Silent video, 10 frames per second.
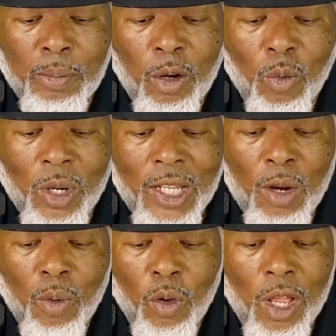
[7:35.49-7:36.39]
but when they
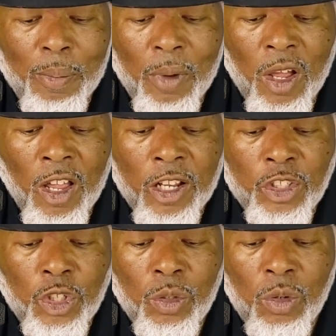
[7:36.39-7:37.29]
roll up on
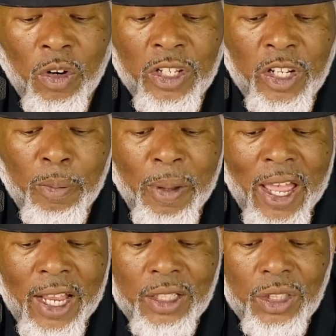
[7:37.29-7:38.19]
two or in their
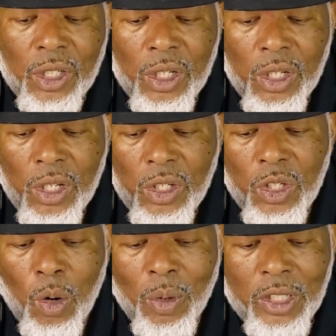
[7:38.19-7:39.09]
packs,
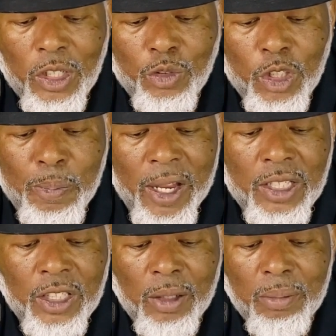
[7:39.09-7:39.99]
no one
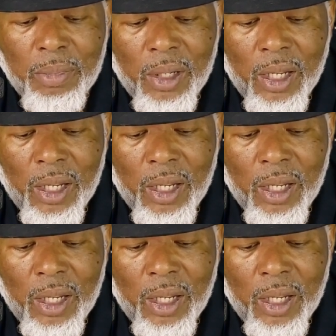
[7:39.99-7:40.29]
disrespects them.